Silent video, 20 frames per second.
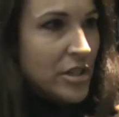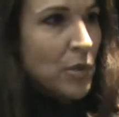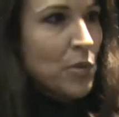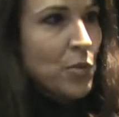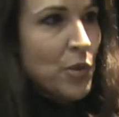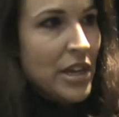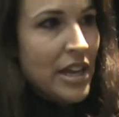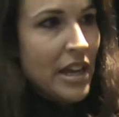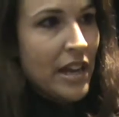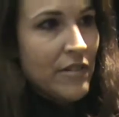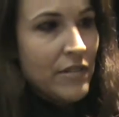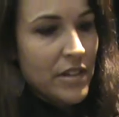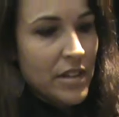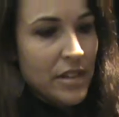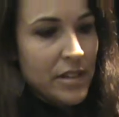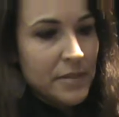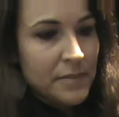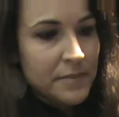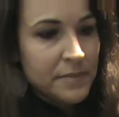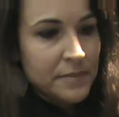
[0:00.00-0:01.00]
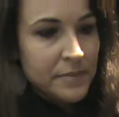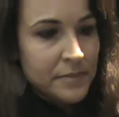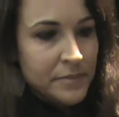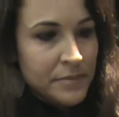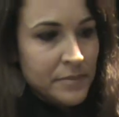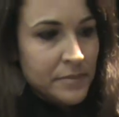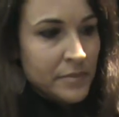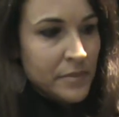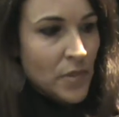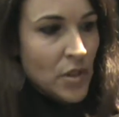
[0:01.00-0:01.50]
we have
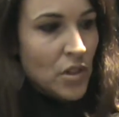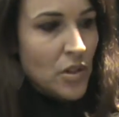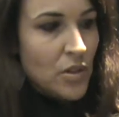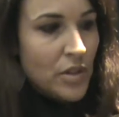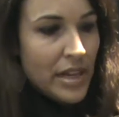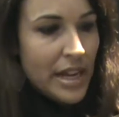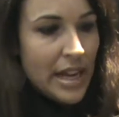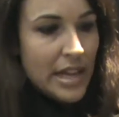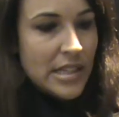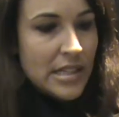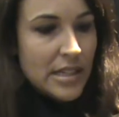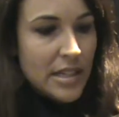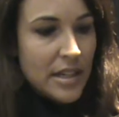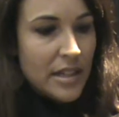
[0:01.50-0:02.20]
it has